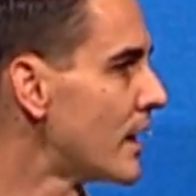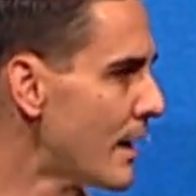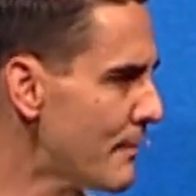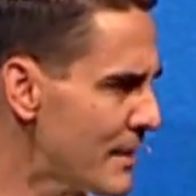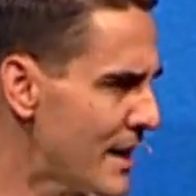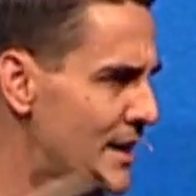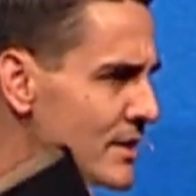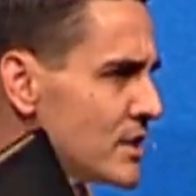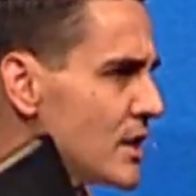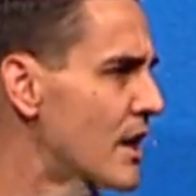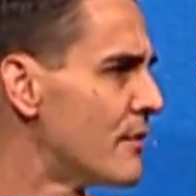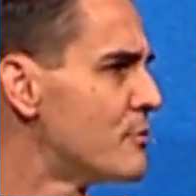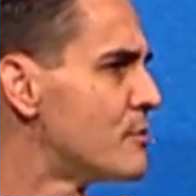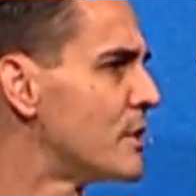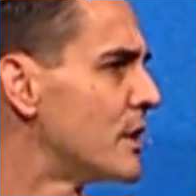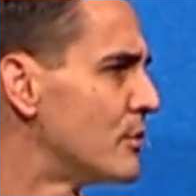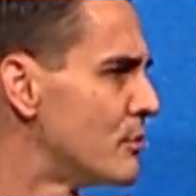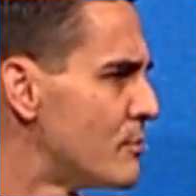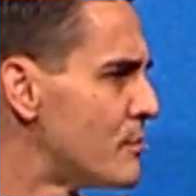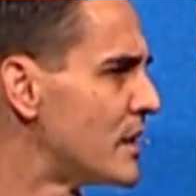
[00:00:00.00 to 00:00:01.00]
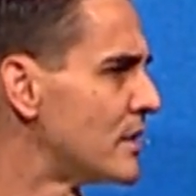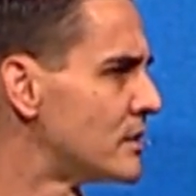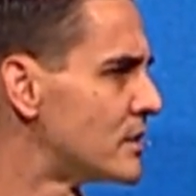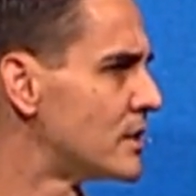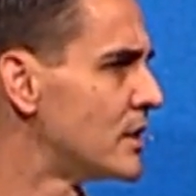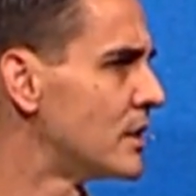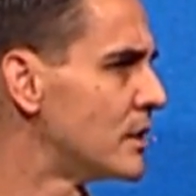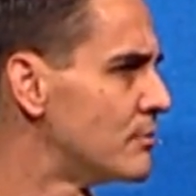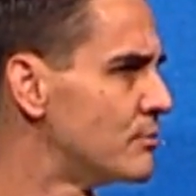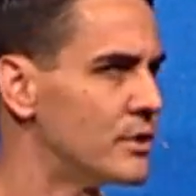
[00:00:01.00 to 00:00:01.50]
I'm asking everybody remain
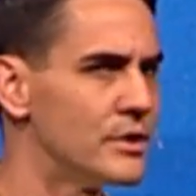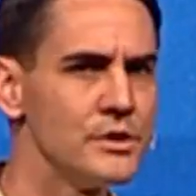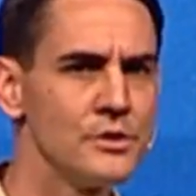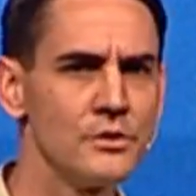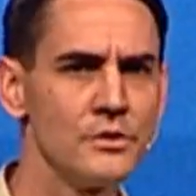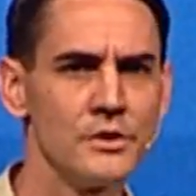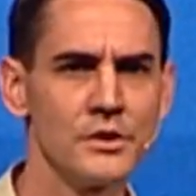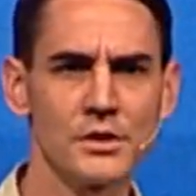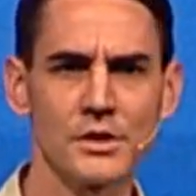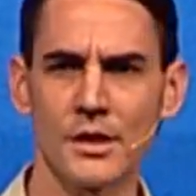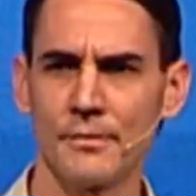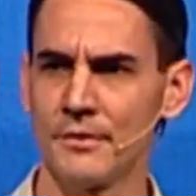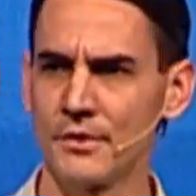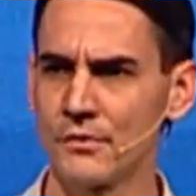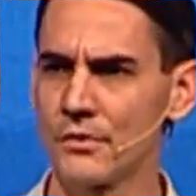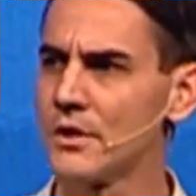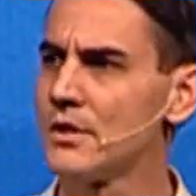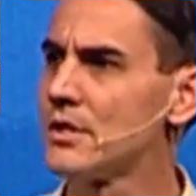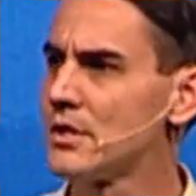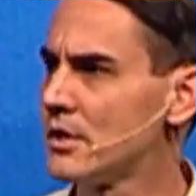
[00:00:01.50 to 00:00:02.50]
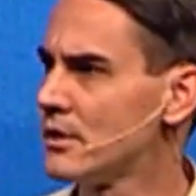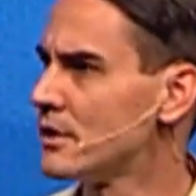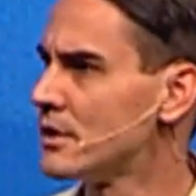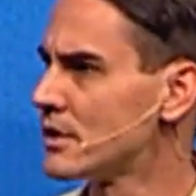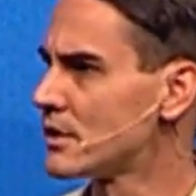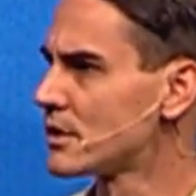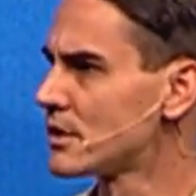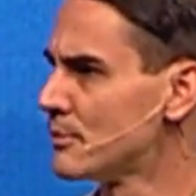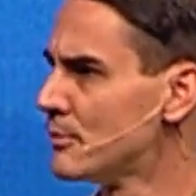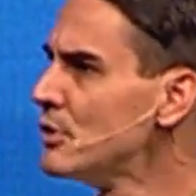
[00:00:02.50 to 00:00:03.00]
seated, please, during this time. This is very
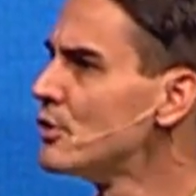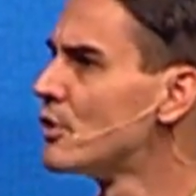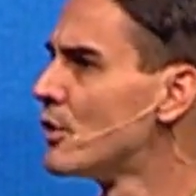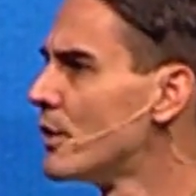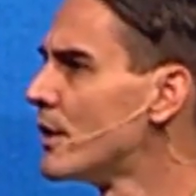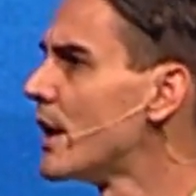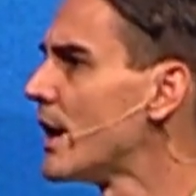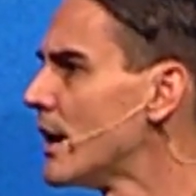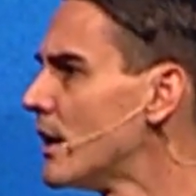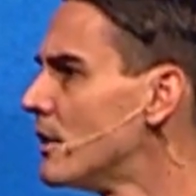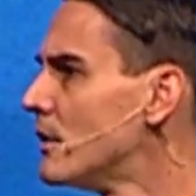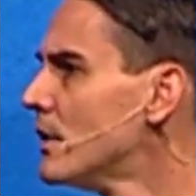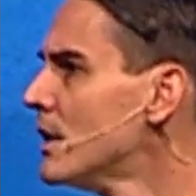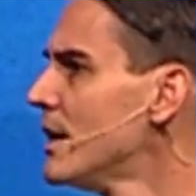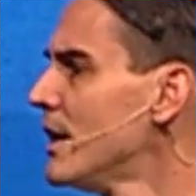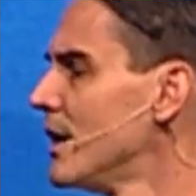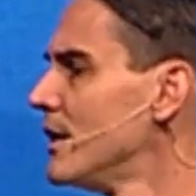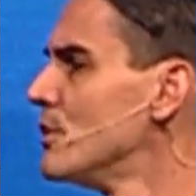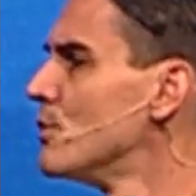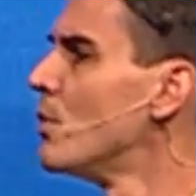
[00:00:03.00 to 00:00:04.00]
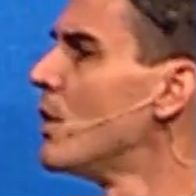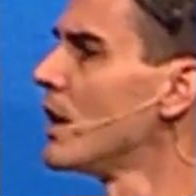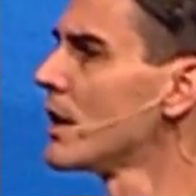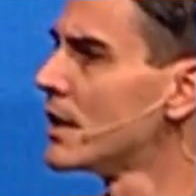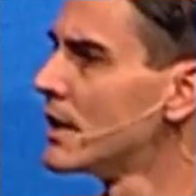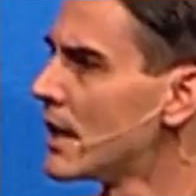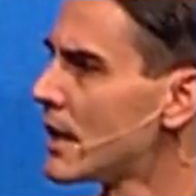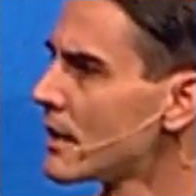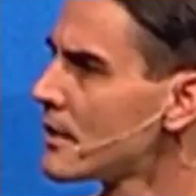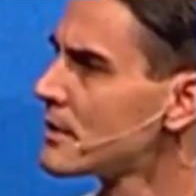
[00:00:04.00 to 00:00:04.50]
serious. Some of you are going to hell and you're
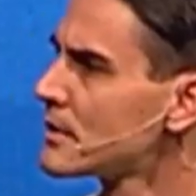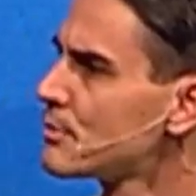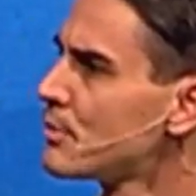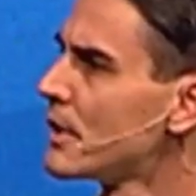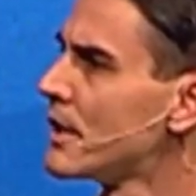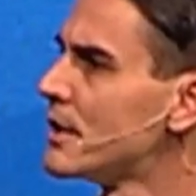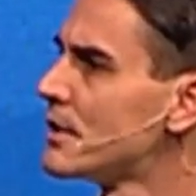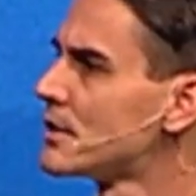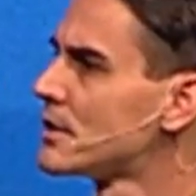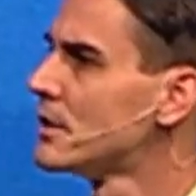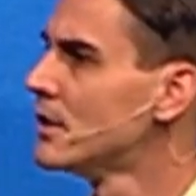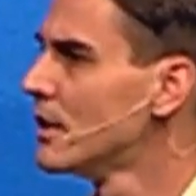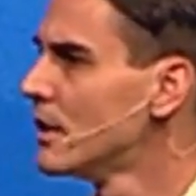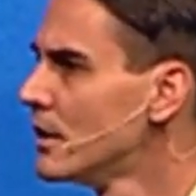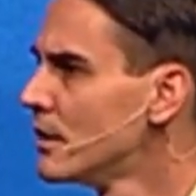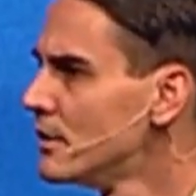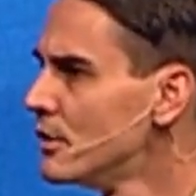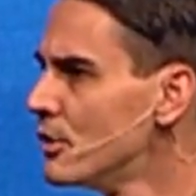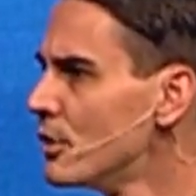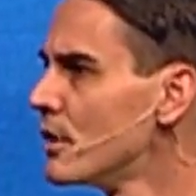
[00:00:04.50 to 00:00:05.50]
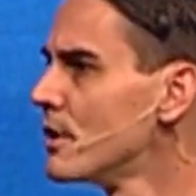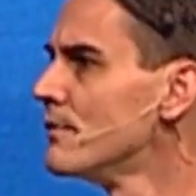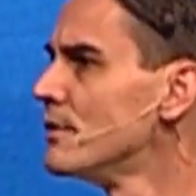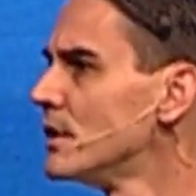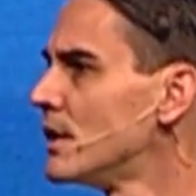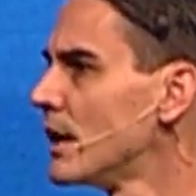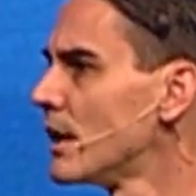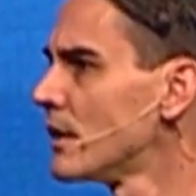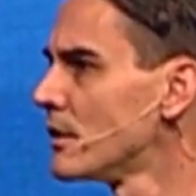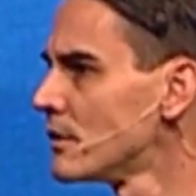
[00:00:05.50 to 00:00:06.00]
walking out of this place. You don't
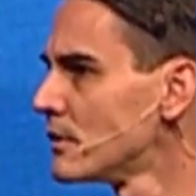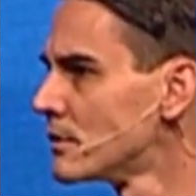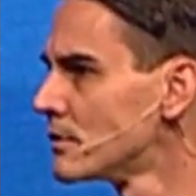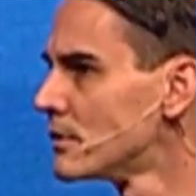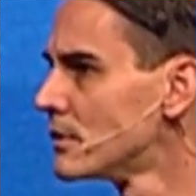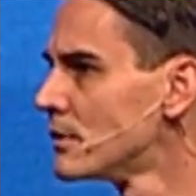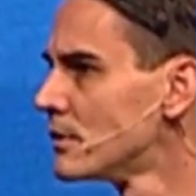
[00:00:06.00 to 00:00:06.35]
even care.